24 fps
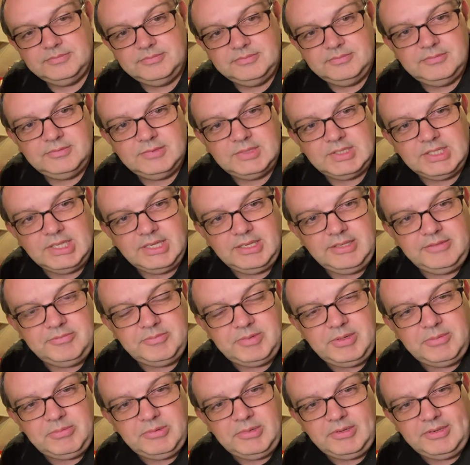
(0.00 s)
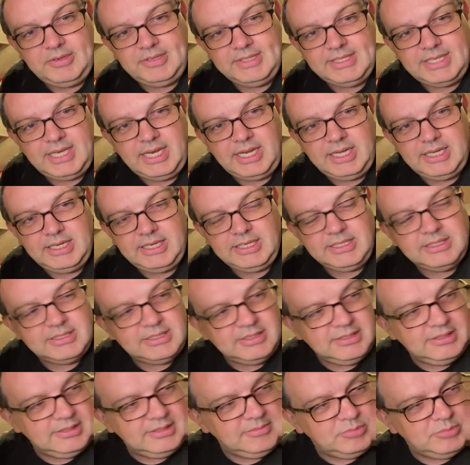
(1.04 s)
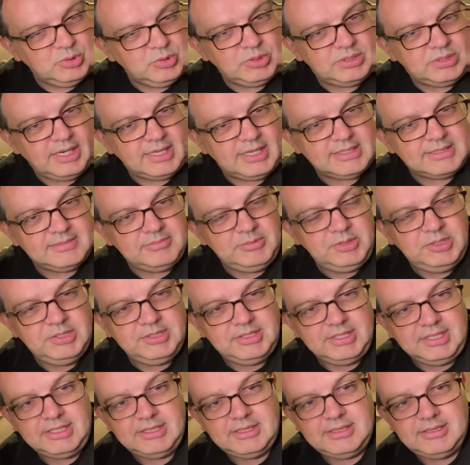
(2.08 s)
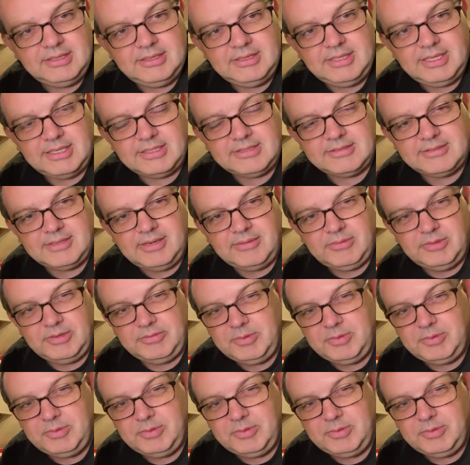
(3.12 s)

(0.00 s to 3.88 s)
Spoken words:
So if people are intending to broadcast music, that's trouble.